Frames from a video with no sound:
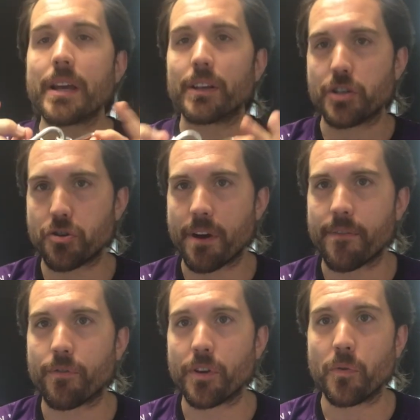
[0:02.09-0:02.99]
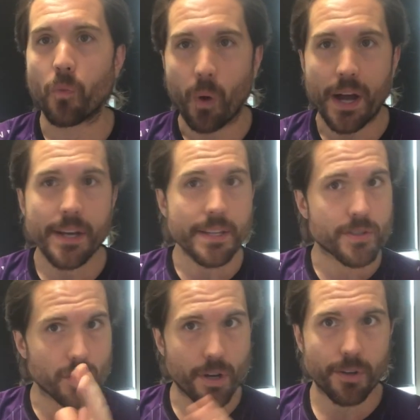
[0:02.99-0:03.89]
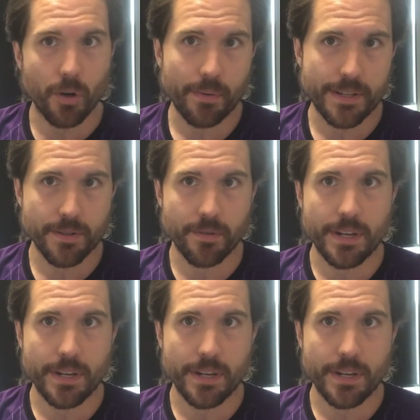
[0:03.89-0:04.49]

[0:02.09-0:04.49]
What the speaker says: illustrate for you why it's not always so